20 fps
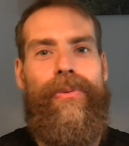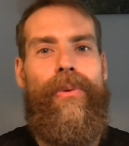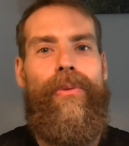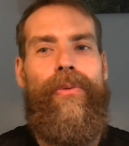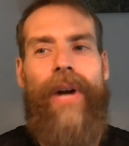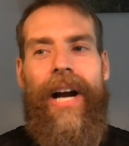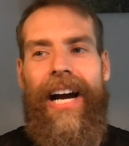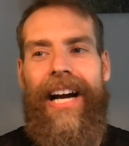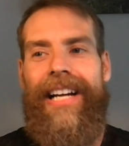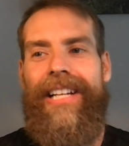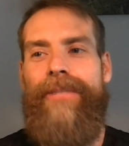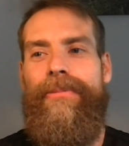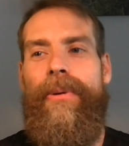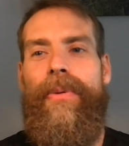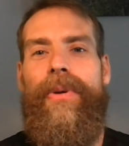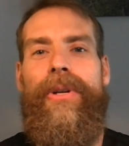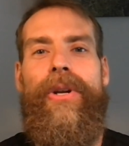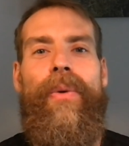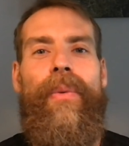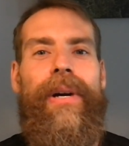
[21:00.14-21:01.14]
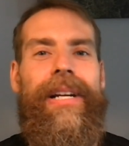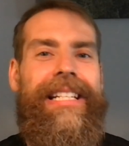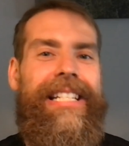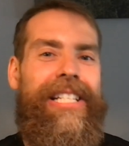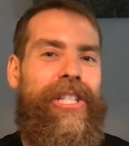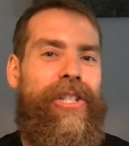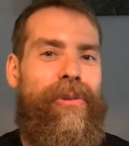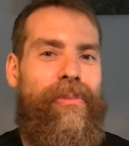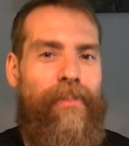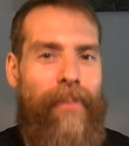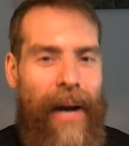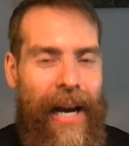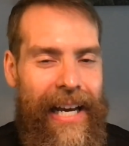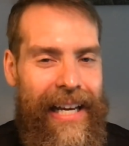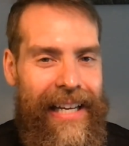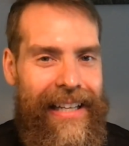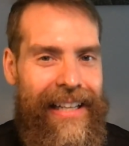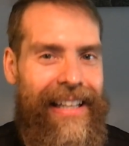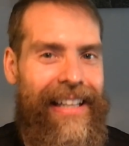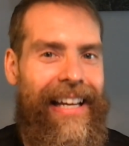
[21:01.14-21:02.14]
will rise, but we don't want it to spike.
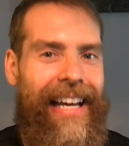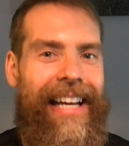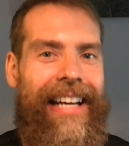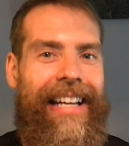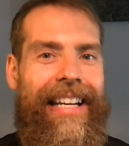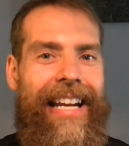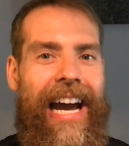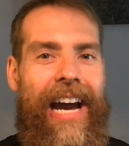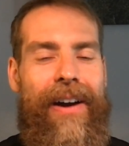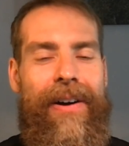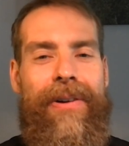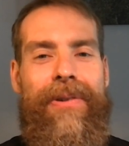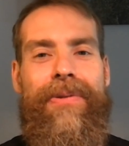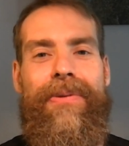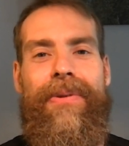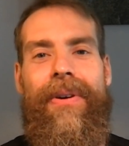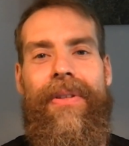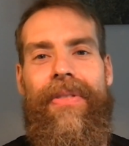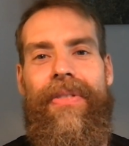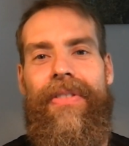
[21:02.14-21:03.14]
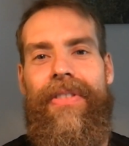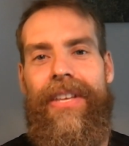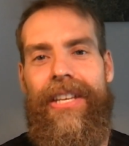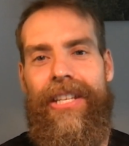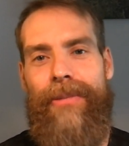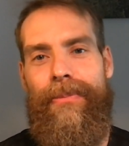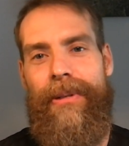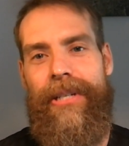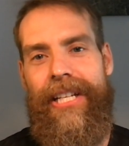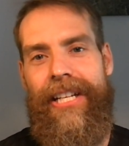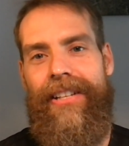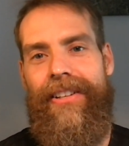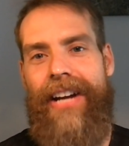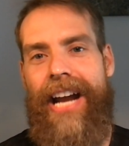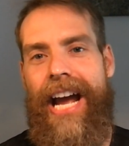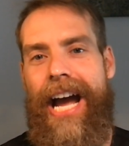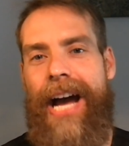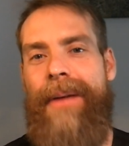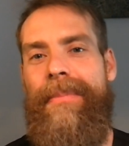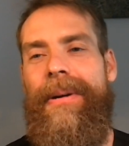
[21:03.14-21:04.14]
And how this particular
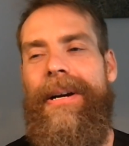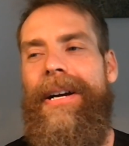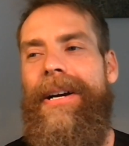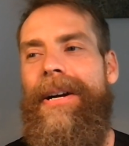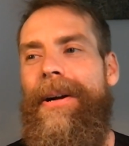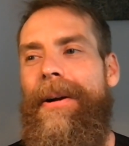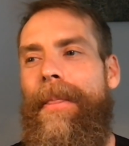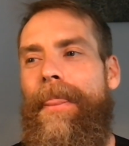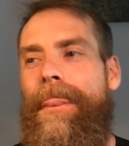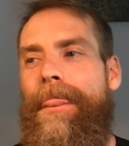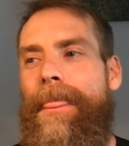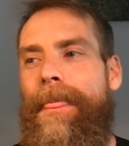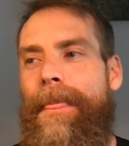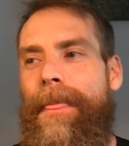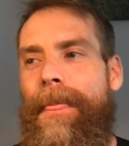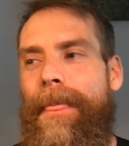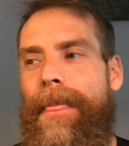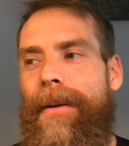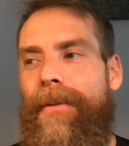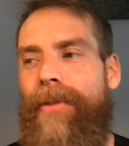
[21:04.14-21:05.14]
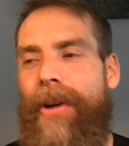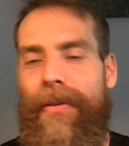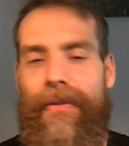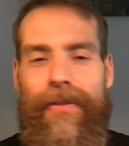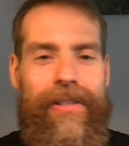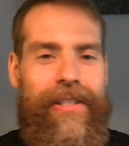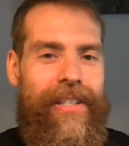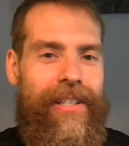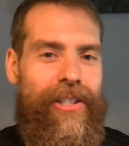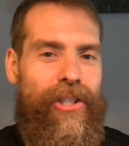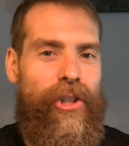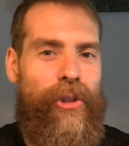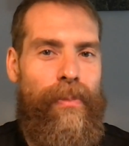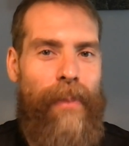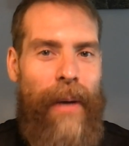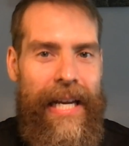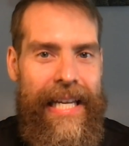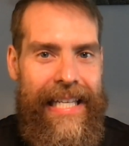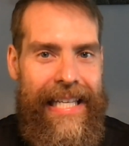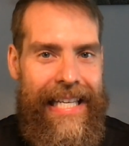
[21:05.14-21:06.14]
app references
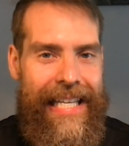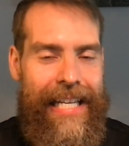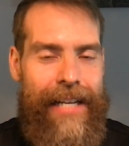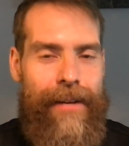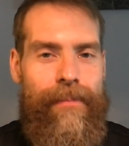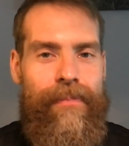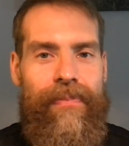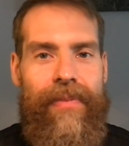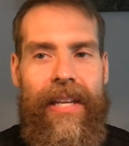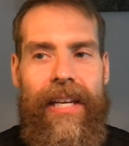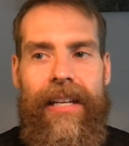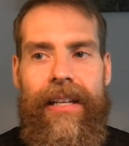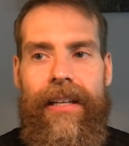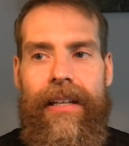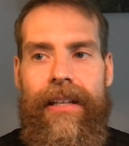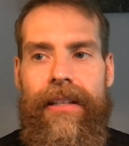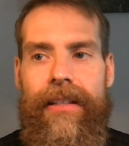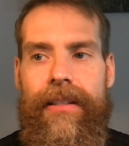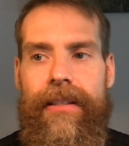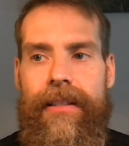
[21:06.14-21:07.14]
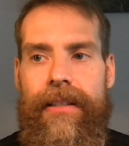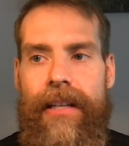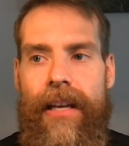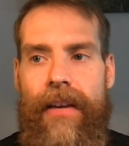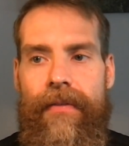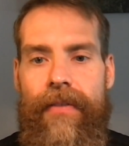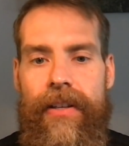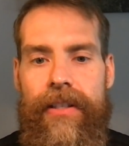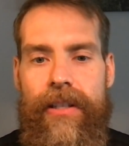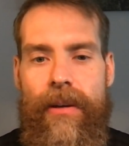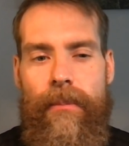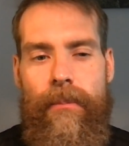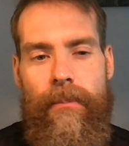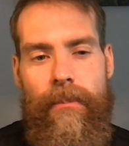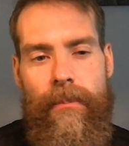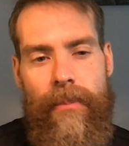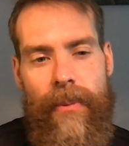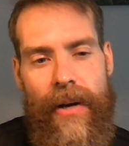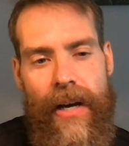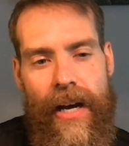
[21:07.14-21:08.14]
spiking is if it's
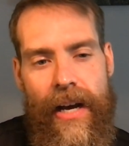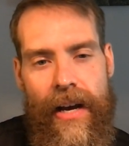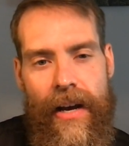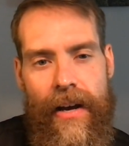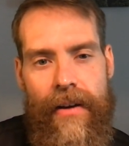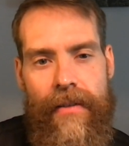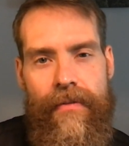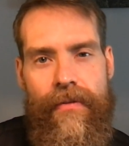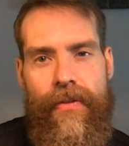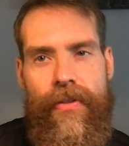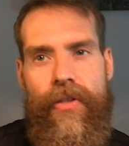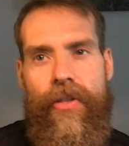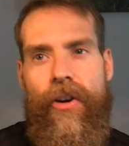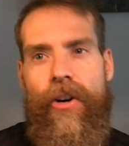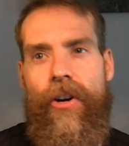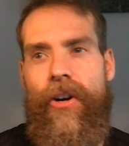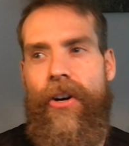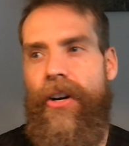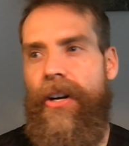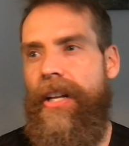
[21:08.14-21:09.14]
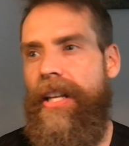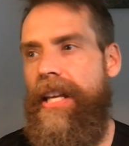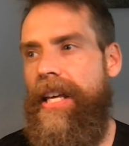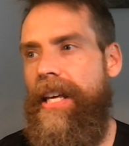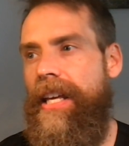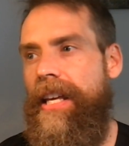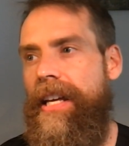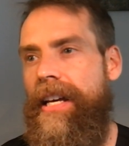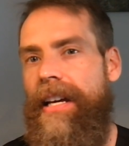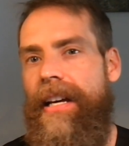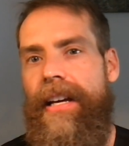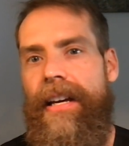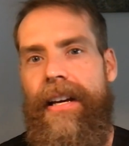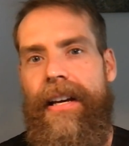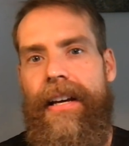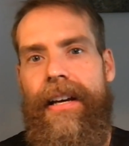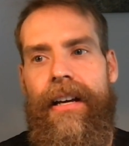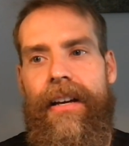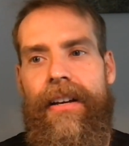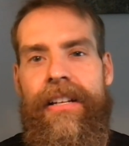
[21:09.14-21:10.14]
above 30,
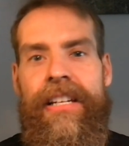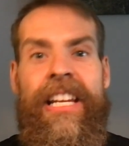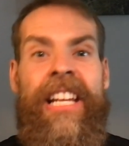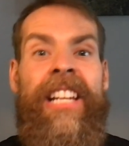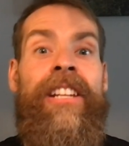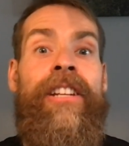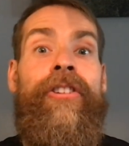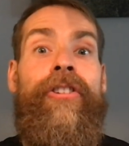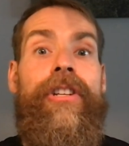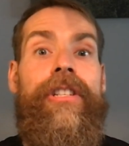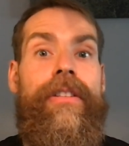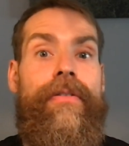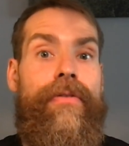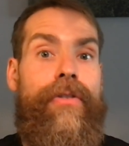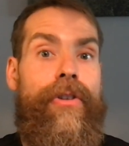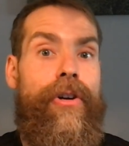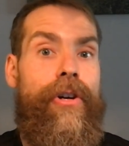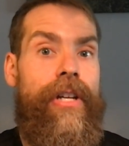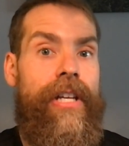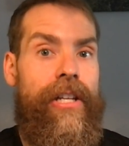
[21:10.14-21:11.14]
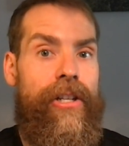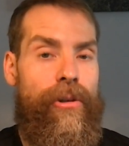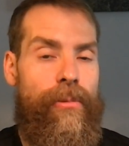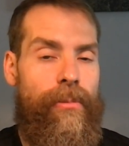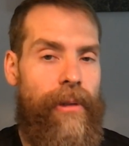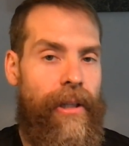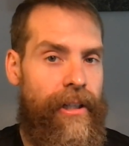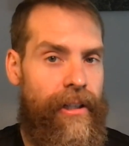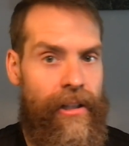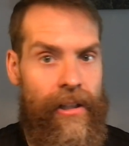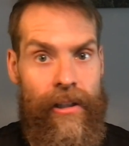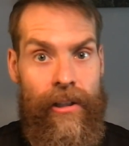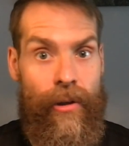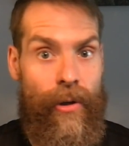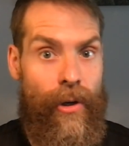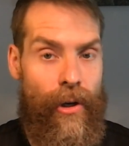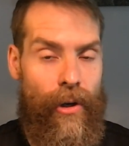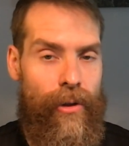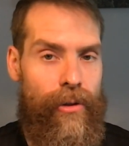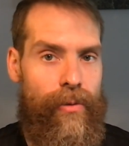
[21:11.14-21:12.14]
an increase of 30 in your blood
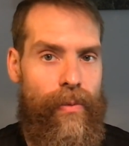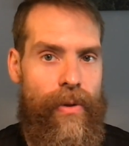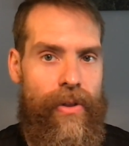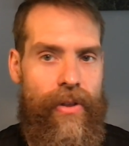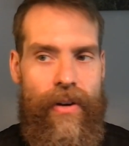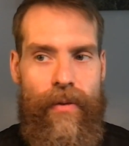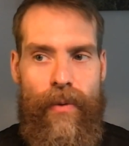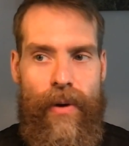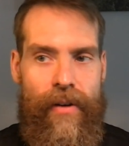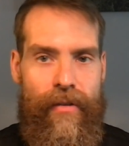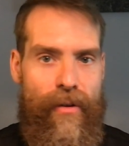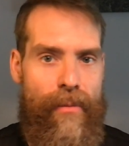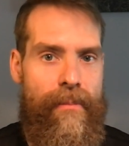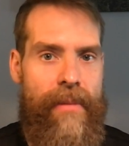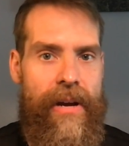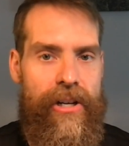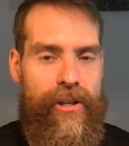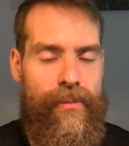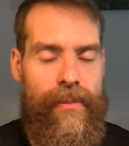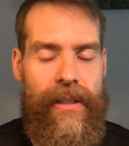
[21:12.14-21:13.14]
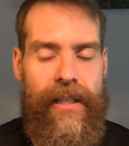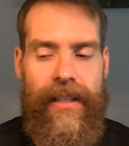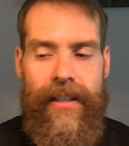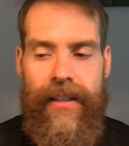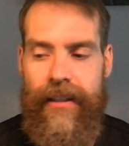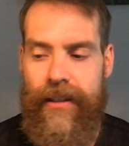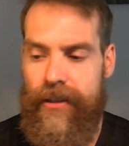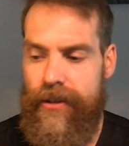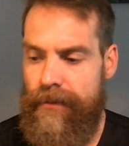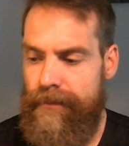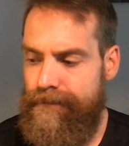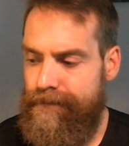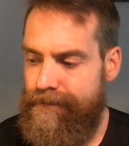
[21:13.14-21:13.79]
glucose with whatever measurement it is.